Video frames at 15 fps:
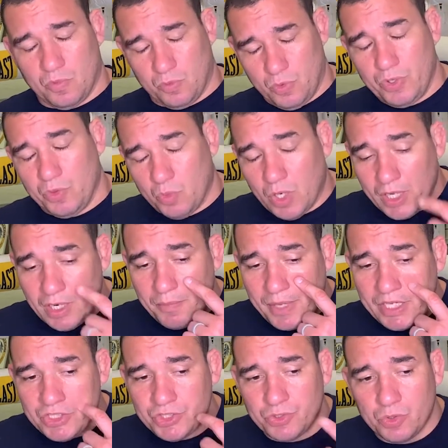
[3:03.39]
We want to
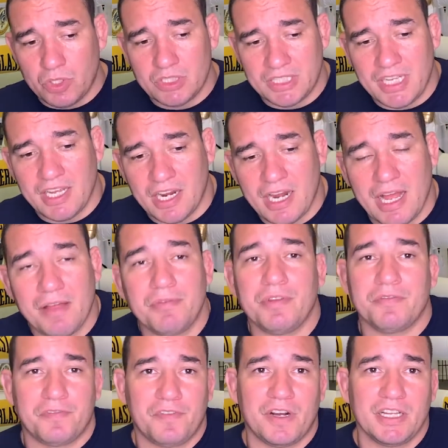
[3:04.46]
make sure they are
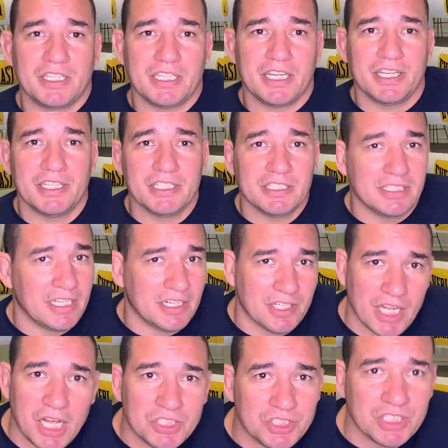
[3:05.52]
having fun in here. They are
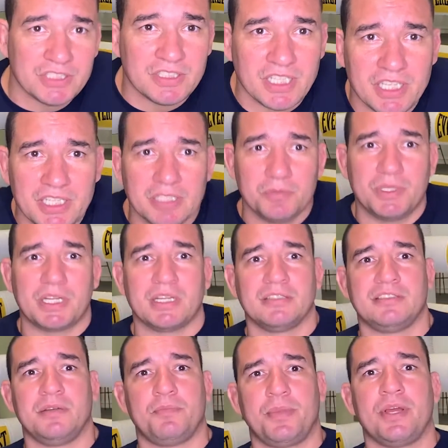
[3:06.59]
not just here
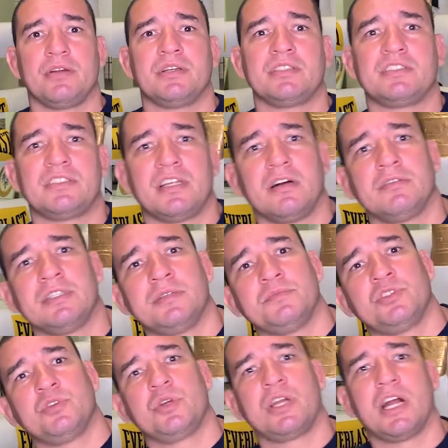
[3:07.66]
because the parents tell
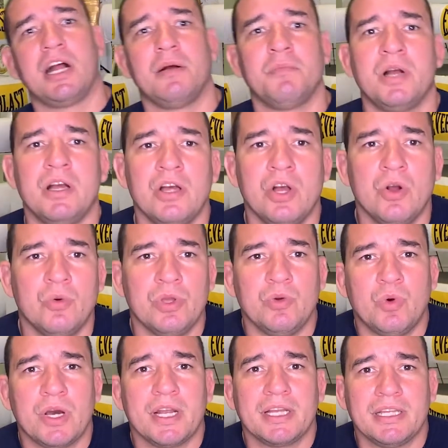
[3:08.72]
them to come. We
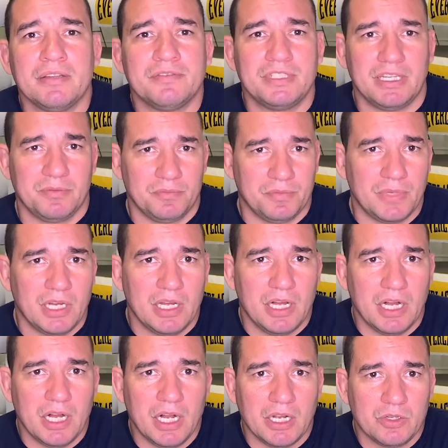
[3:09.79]
want to give them
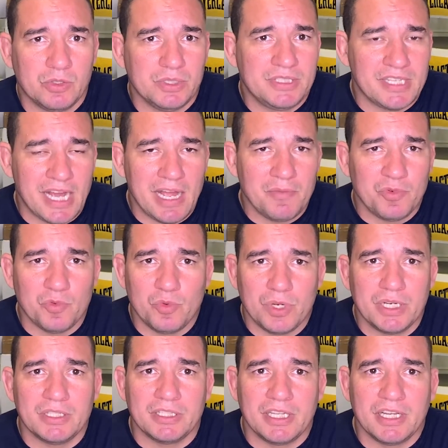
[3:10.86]
a good time
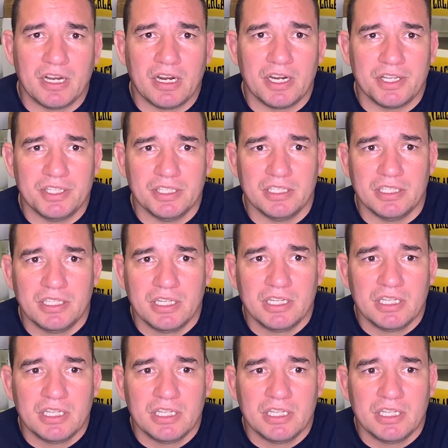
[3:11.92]
when they are here.